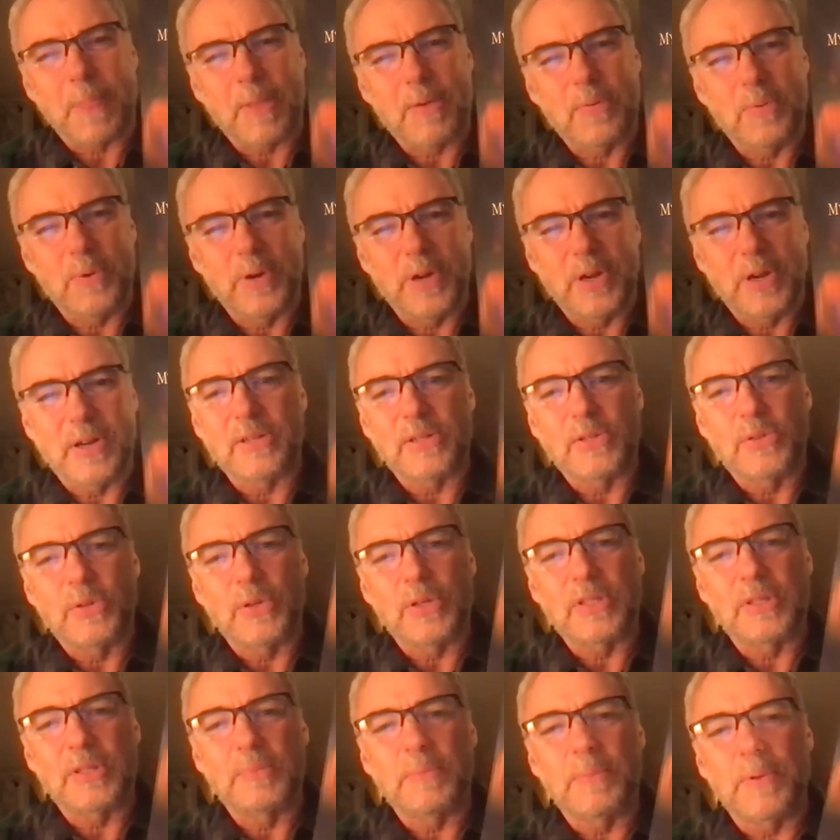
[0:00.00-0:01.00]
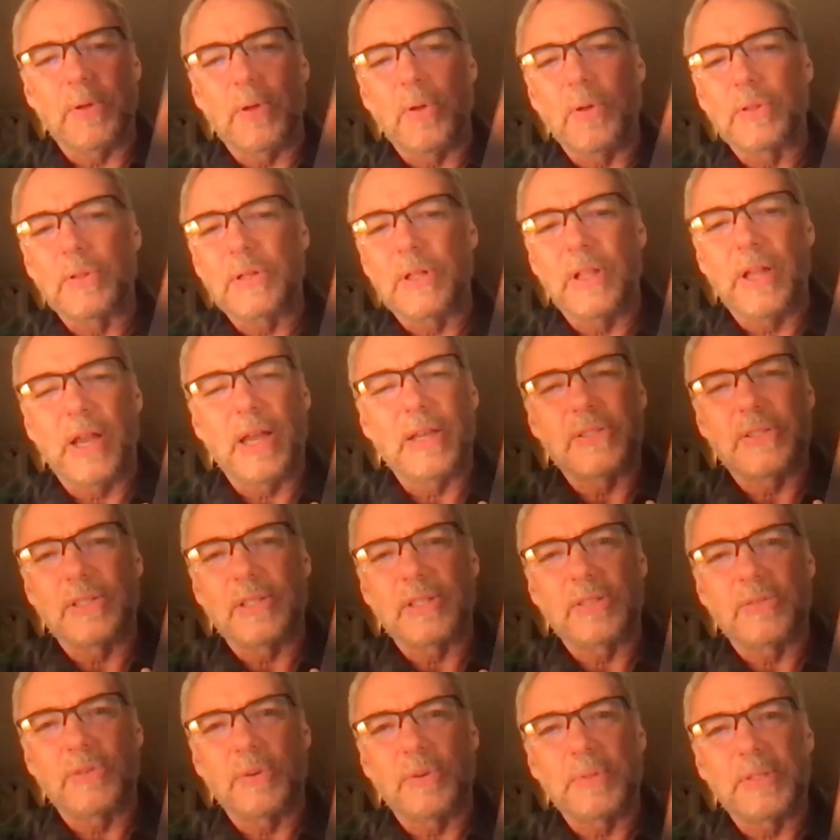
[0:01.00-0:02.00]
where I just took some old
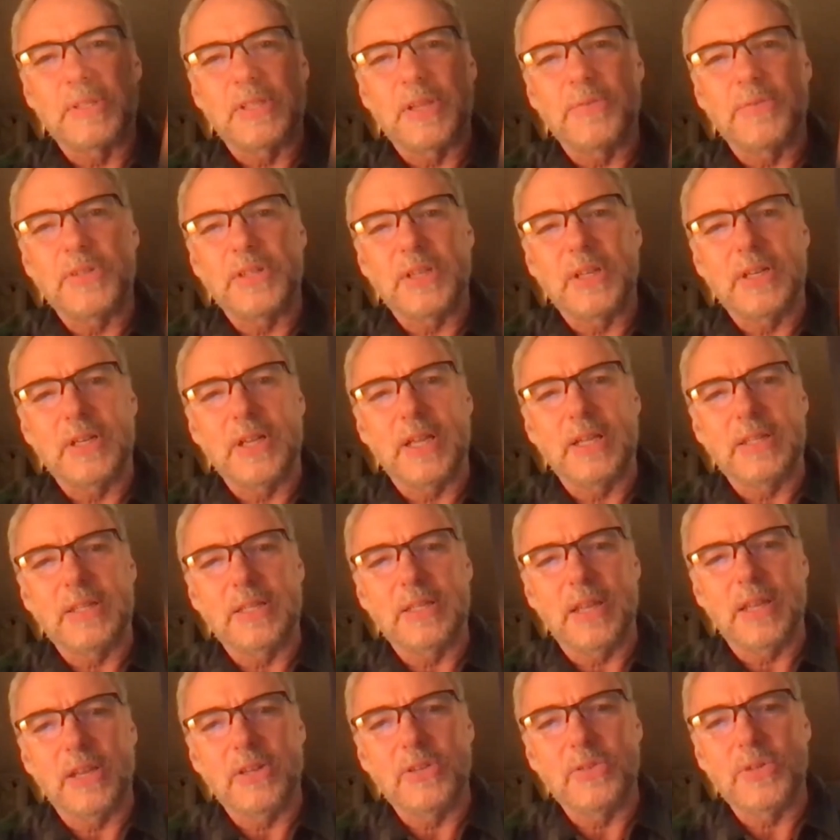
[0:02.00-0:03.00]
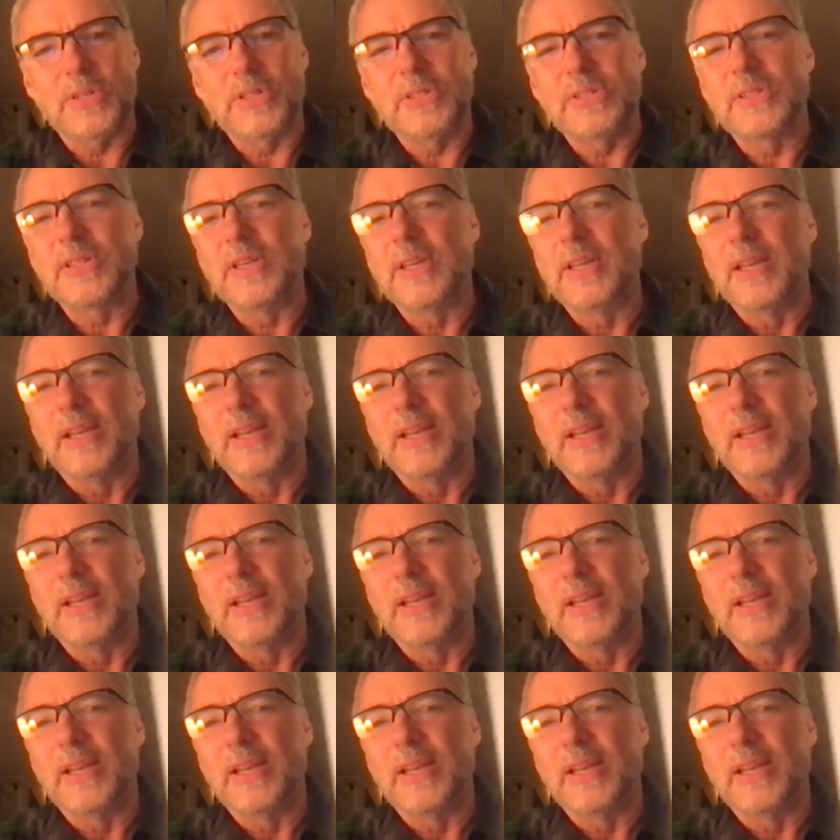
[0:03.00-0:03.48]
classics from the 17 and 1800s.